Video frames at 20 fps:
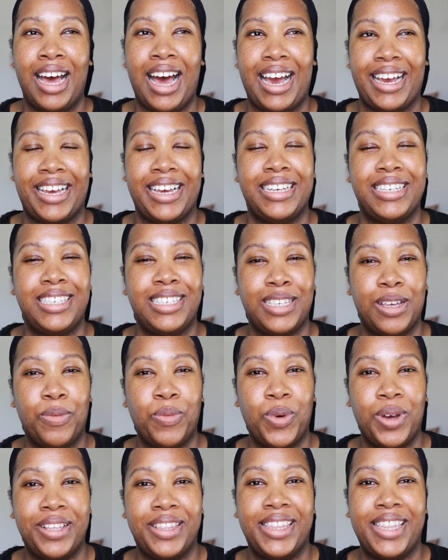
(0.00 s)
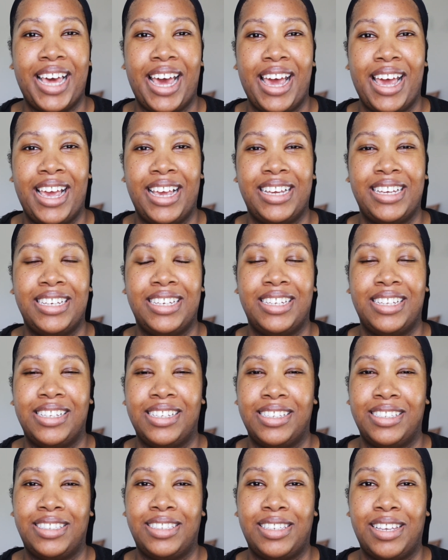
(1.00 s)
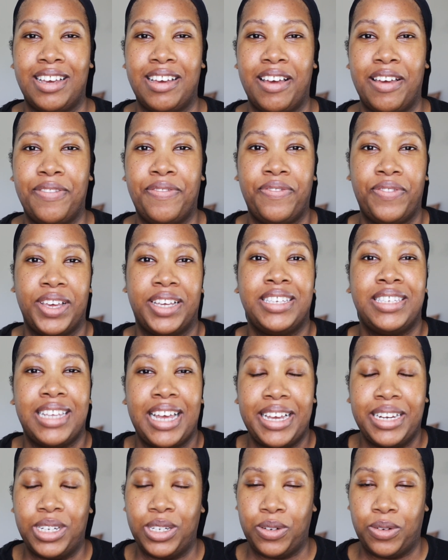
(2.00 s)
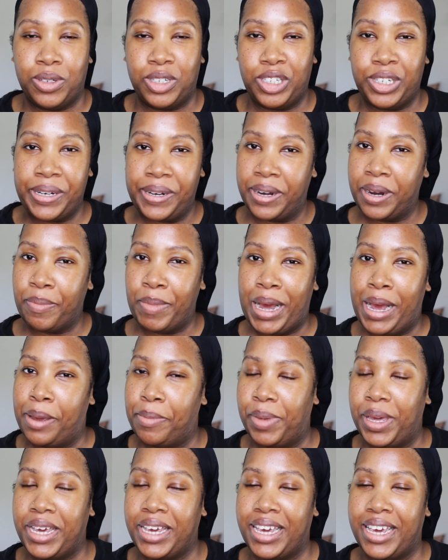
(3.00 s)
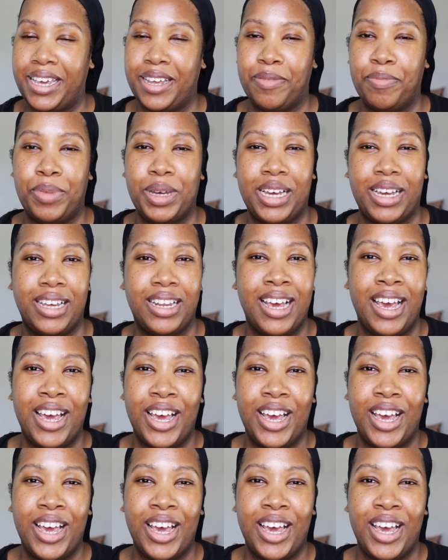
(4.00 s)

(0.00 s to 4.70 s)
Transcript: I guess, someone that is fixated on sharing my opinion, but